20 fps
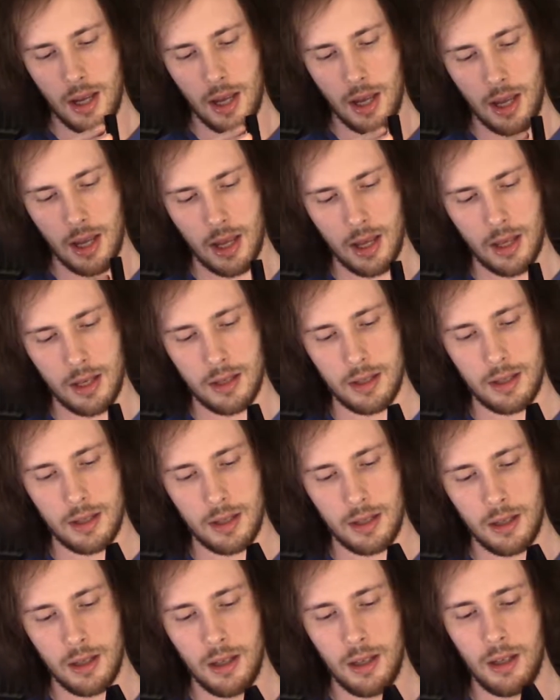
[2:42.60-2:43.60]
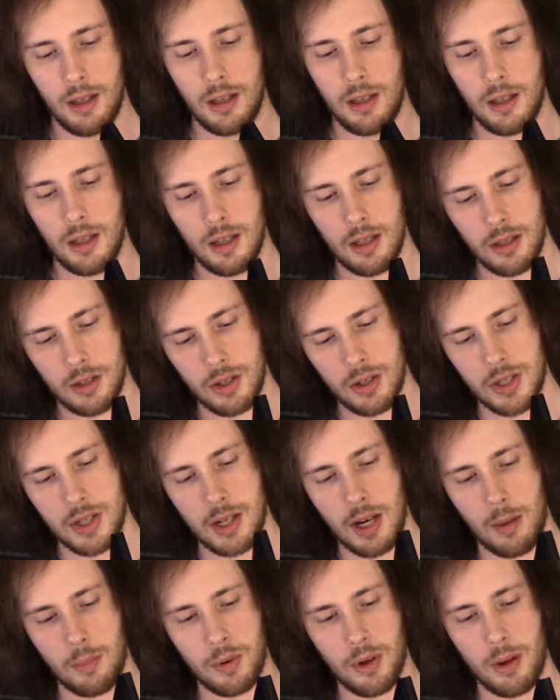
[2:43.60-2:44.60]
and it just
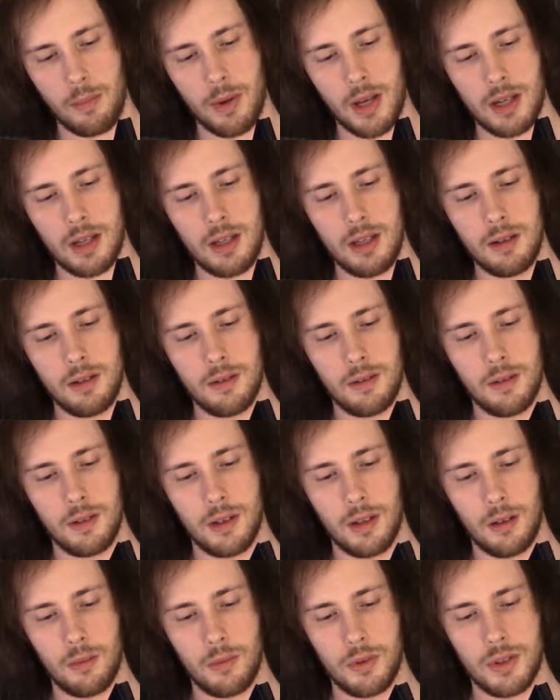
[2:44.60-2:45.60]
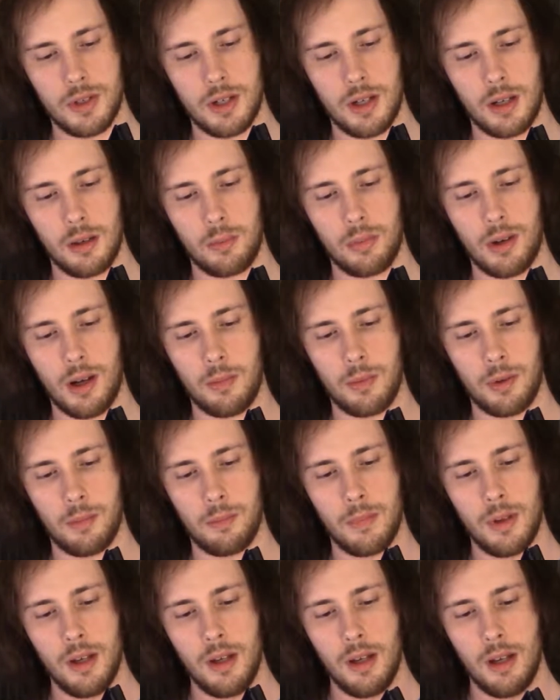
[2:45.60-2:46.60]
snapped right back in. It was not a
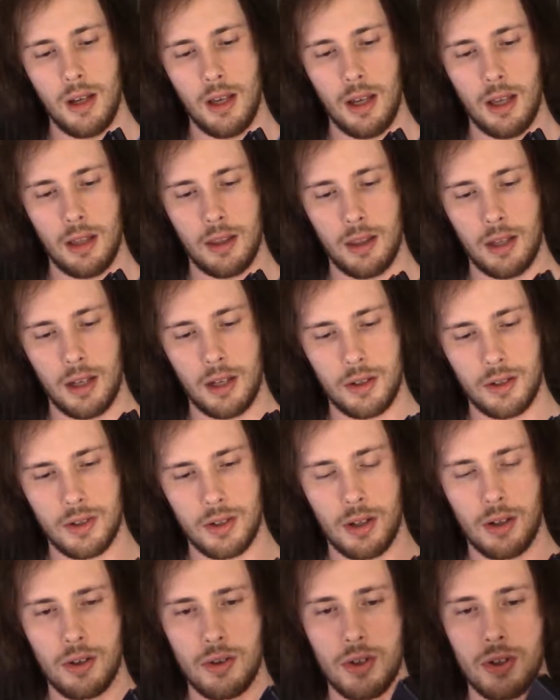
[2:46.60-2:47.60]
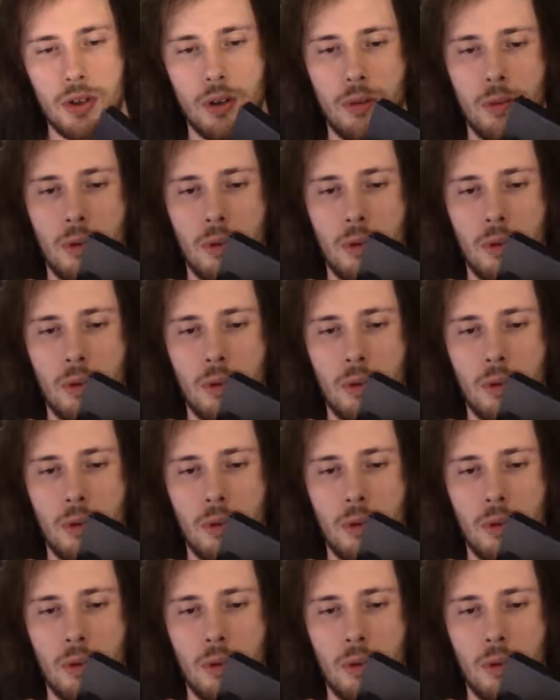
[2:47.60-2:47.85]
problem. And that is also